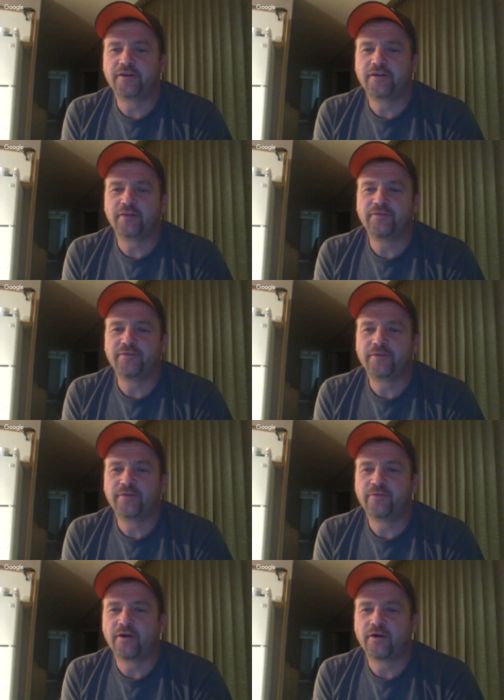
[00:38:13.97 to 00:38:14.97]
correct me if
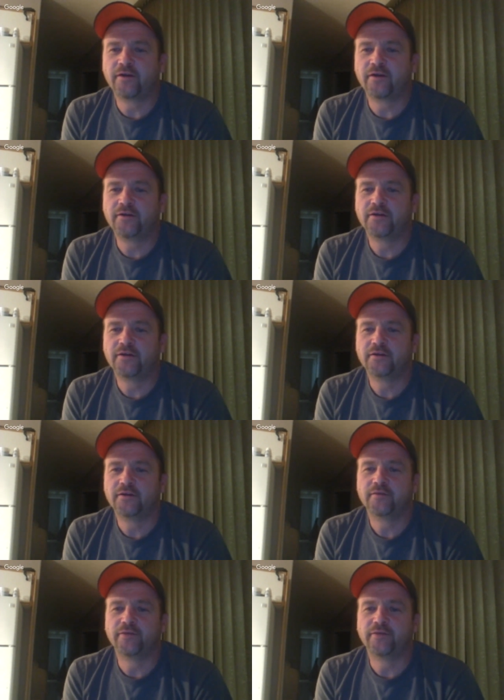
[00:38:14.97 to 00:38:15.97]
I'm wrong,
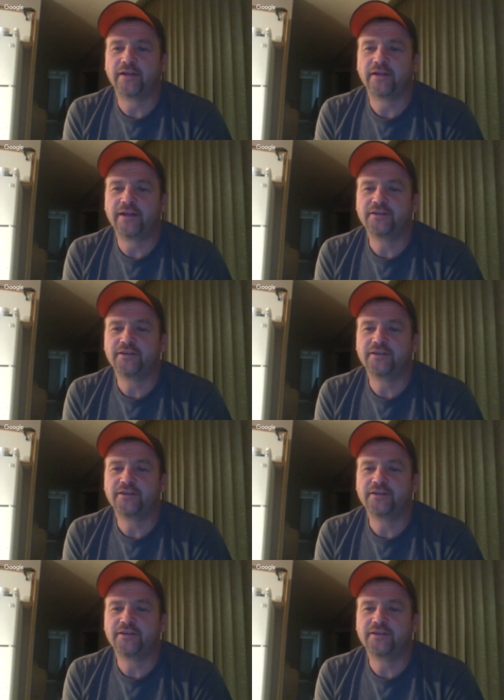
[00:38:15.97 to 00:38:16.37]
but land